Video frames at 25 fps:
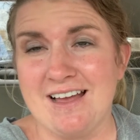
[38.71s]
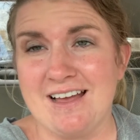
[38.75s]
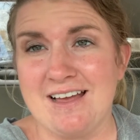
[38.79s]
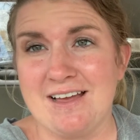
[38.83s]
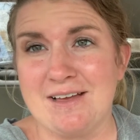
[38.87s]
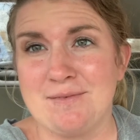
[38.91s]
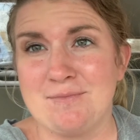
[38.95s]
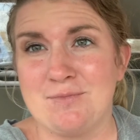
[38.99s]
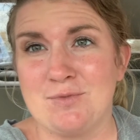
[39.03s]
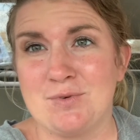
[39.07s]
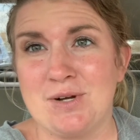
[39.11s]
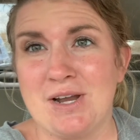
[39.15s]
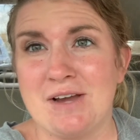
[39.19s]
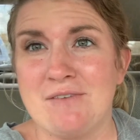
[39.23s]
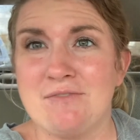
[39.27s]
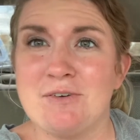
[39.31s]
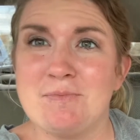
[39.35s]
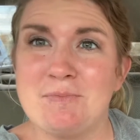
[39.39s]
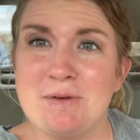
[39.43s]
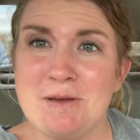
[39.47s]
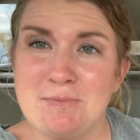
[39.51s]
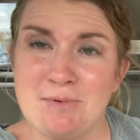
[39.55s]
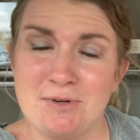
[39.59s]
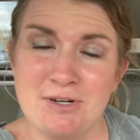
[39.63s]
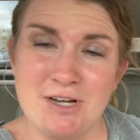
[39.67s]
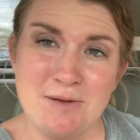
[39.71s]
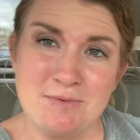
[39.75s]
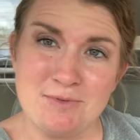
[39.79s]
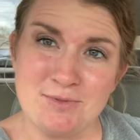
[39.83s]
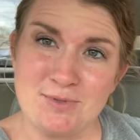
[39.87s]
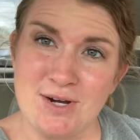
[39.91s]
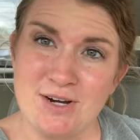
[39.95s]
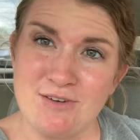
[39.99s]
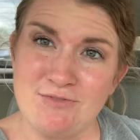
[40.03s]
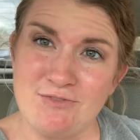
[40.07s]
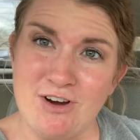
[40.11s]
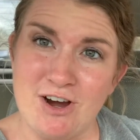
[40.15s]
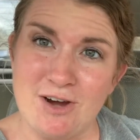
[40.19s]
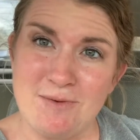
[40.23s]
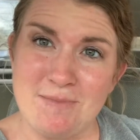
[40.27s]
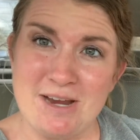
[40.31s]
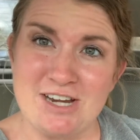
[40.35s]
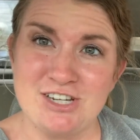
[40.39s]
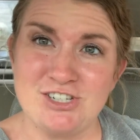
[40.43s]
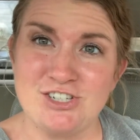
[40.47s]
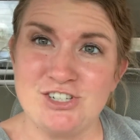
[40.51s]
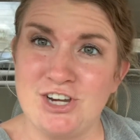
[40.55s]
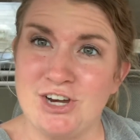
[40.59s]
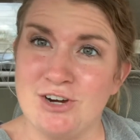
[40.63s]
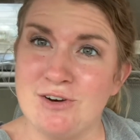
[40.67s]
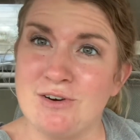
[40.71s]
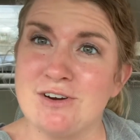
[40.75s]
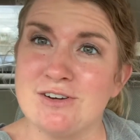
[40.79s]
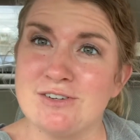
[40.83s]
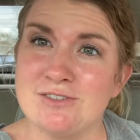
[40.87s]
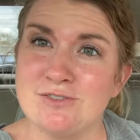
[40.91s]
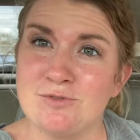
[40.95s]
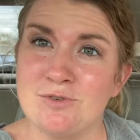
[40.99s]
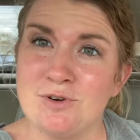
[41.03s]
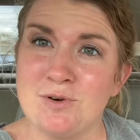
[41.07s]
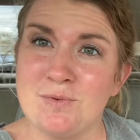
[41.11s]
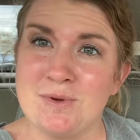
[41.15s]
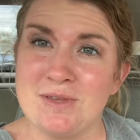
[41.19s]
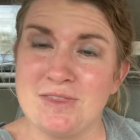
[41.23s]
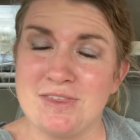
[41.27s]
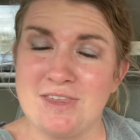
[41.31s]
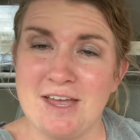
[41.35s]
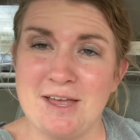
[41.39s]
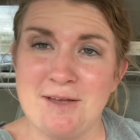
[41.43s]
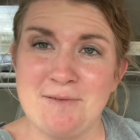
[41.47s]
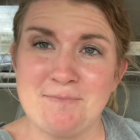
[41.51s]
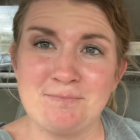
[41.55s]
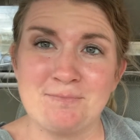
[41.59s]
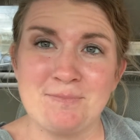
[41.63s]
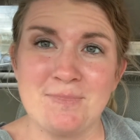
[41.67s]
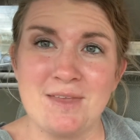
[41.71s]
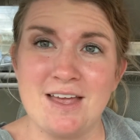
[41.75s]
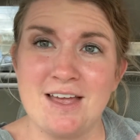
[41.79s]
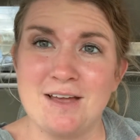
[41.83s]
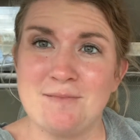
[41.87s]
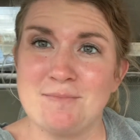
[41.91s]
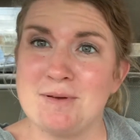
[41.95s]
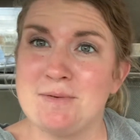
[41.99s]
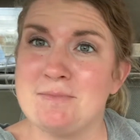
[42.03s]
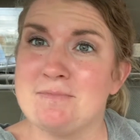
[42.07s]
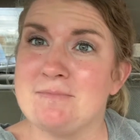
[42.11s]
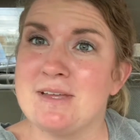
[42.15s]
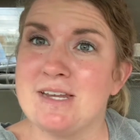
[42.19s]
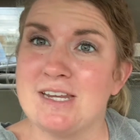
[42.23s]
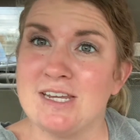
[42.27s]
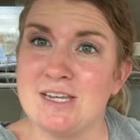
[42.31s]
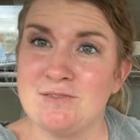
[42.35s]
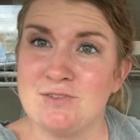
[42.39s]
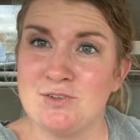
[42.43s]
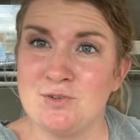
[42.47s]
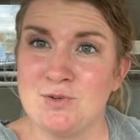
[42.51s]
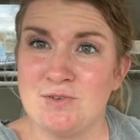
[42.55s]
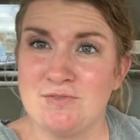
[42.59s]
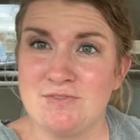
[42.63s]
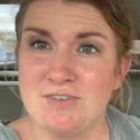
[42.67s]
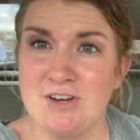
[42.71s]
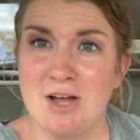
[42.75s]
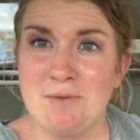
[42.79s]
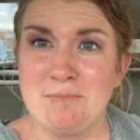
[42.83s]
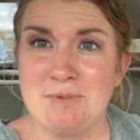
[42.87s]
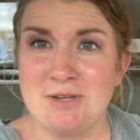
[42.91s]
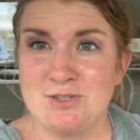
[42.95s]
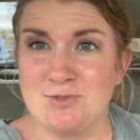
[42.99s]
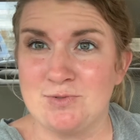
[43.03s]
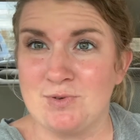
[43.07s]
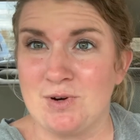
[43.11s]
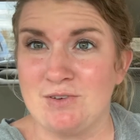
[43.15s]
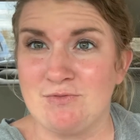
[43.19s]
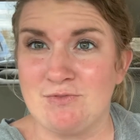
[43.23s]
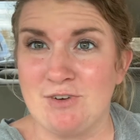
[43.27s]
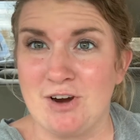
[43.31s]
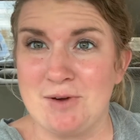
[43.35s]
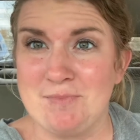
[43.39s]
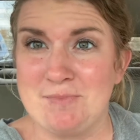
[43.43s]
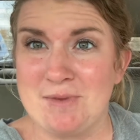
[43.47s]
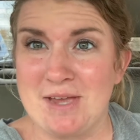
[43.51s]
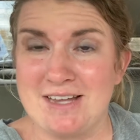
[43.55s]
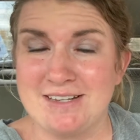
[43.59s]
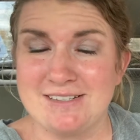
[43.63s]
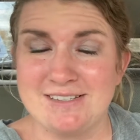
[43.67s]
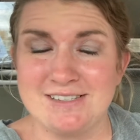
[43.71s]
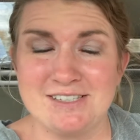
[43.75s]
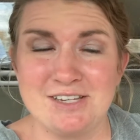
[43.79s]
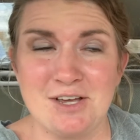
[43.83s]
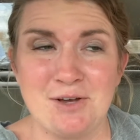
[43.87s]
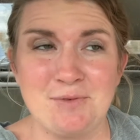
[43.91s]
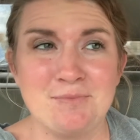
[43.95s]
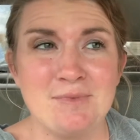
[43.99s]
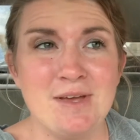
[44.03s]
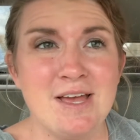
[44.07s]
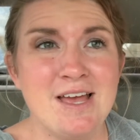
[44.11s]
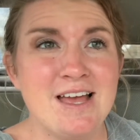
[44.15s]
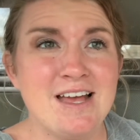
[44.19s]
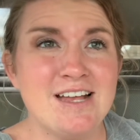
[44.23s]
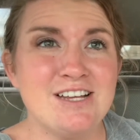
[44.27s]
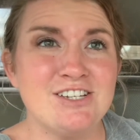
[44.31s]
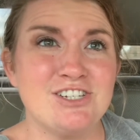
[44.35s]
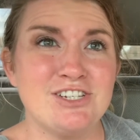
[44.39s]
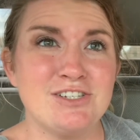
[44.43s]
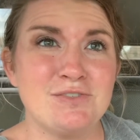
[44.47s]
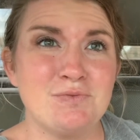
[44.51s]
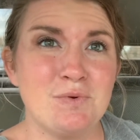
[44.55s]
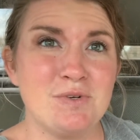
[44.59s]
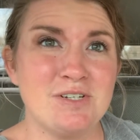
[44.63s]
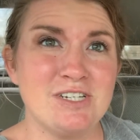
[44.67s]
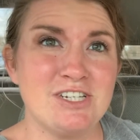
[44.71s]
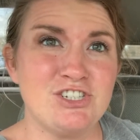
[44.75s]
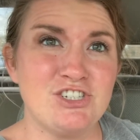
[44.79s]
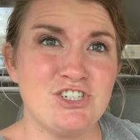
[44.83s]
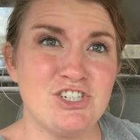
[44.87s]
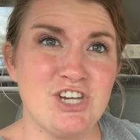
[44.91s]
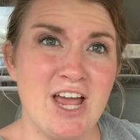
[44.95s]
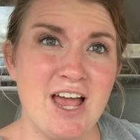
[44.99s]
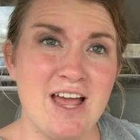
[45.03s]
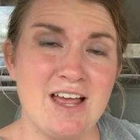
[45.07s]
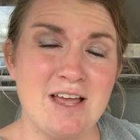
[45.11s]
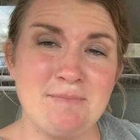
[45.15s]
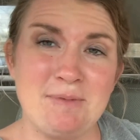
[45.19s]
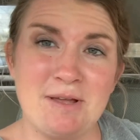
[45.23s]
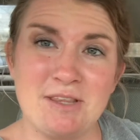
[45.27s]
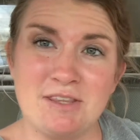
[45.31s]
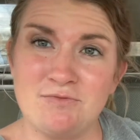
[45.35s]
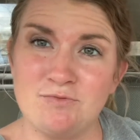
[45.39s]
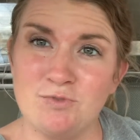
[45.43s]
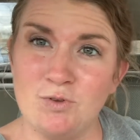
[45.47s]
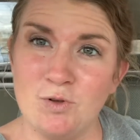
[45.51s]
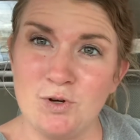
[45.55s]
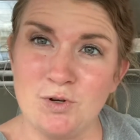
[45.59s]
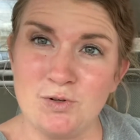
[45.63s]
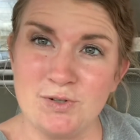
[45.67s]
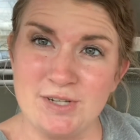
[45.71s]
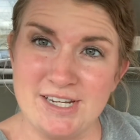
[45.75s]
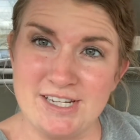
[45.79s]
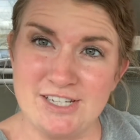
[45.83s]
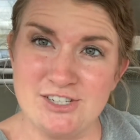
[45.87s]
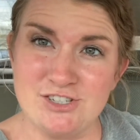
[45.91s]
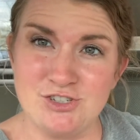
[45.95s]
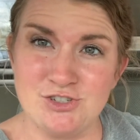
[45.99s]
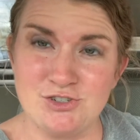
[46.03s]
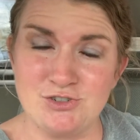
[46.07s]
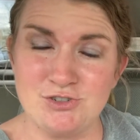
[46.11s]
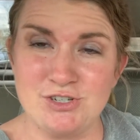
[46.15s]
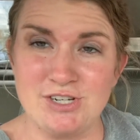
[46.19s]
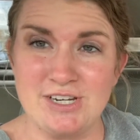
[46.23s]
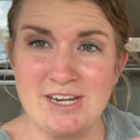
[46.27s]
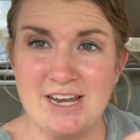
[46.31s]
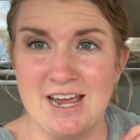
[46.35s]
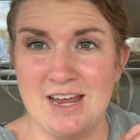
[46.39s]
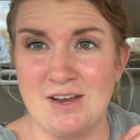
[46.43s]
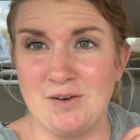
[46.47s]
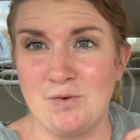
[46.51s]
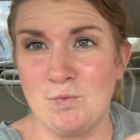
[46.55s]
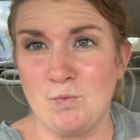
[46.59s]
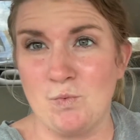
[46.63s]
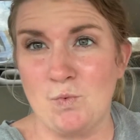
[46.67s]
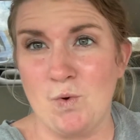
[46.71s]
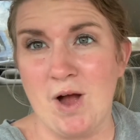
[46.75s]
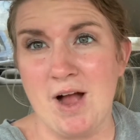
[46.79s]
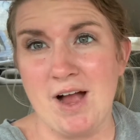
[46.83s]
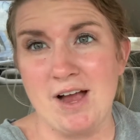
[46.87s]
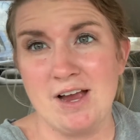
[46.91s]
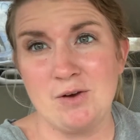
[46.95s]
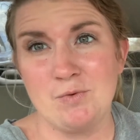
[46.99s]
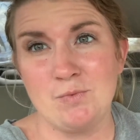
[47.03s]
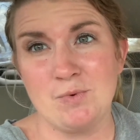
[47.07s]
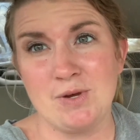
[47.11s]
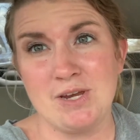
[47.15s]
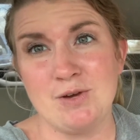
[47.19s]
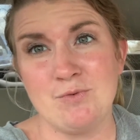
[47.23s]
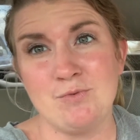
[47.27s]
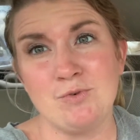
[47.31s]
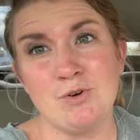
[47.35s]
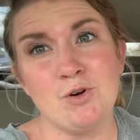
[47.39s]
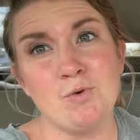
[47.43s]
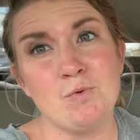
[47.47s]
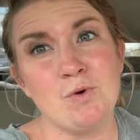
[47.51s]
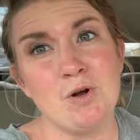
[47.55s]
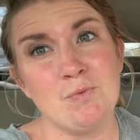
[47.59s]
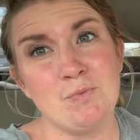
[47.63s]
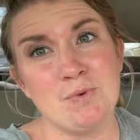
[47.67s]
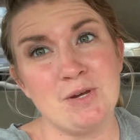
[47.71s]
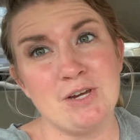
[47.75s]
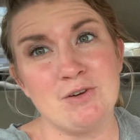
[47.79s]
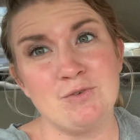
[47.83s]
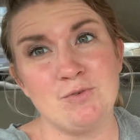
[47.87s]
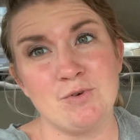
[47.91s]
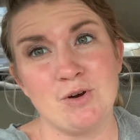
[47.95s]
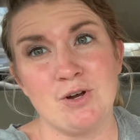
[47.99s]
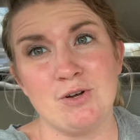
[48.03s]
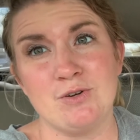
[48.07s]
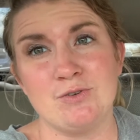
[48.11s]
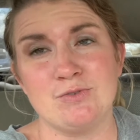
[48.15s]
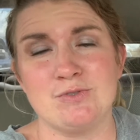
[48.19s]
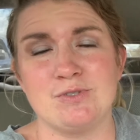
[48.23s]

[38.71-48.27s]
Whenever people come to our farm, I share our story with them, but many of you have not been to our farm yet. So just wanted to chat about the floral industry and why we grow what we grow.